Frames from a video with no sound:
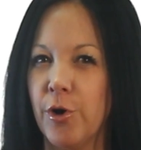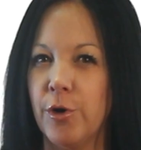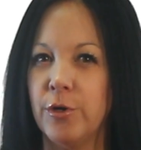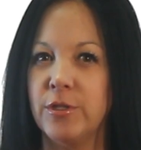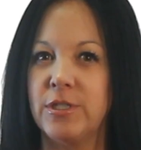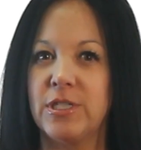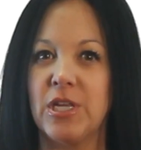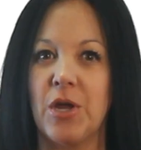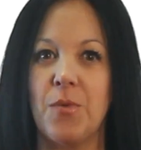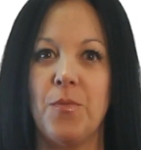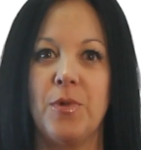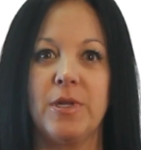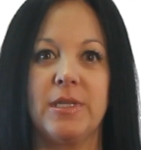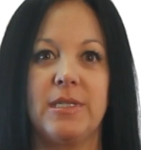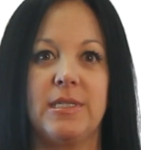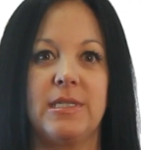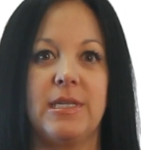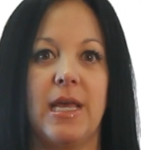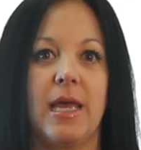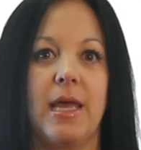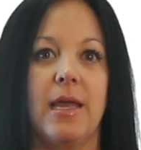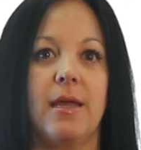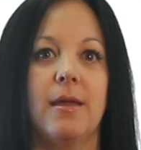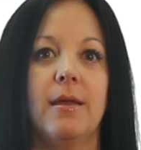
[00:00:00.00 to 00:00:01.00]
heard someone
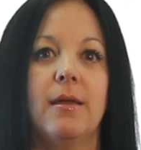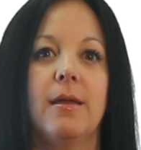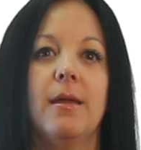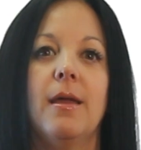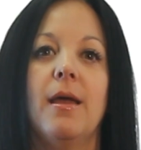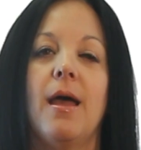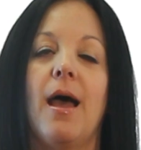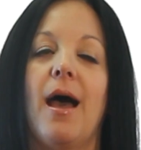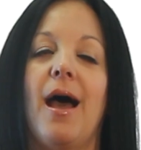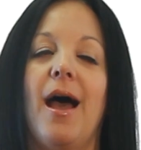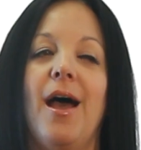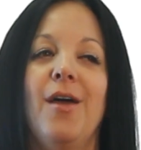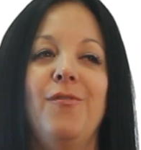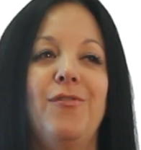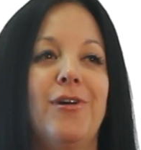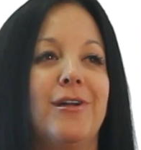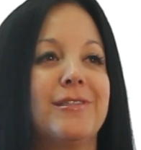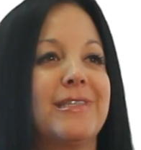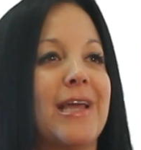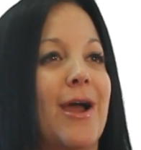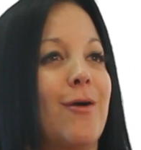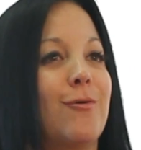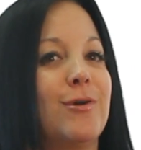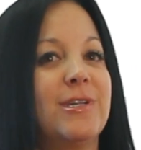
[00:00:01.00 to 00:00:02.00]
say, "I
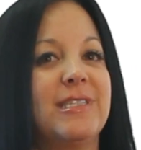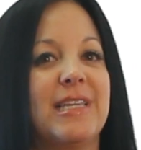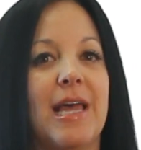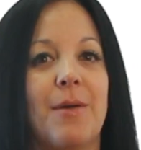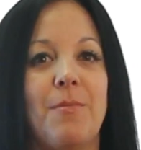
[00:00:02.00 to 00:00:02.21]
felt I was